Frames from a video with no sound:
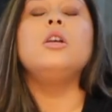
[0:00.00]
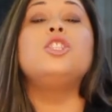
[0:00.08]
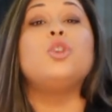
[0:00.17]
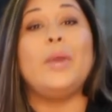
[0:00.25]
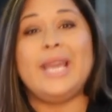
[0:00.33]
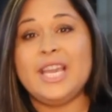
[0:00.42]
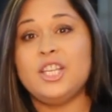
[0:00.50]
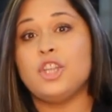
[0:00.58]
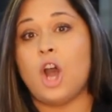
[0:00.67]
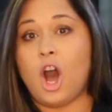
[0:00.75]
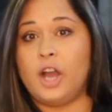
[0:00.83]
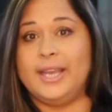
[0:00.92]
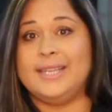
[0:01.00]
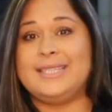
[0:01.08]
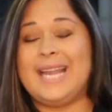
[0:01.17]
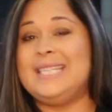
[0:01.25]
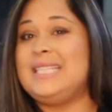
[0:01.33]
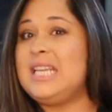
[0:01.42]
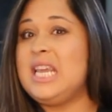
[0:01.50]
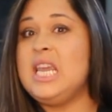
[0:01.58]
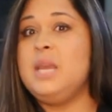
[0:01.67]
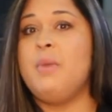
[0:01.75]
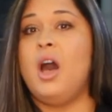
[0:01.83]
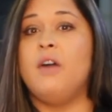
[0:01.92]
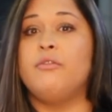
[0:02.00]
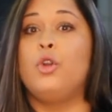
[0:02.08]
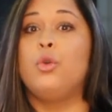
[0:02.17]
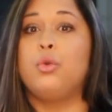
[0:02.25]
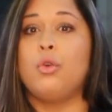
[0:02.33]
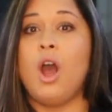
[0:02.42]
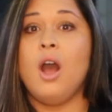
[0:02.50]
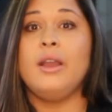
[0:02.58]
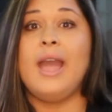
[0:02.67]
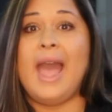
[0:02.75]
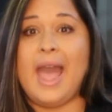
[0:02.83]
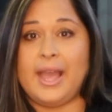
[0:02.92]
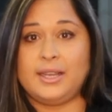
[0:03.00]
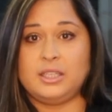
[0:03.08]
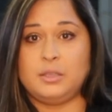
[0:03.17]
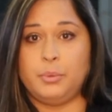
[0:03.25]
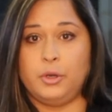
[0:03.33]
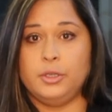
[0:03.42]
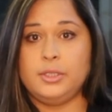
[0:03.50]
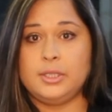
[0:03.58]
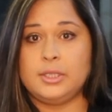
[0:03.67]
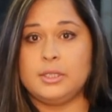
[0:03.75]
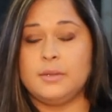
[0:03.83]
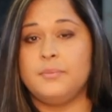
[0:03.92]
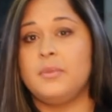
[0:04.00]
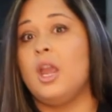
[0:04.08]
So each August, a team of croc experts,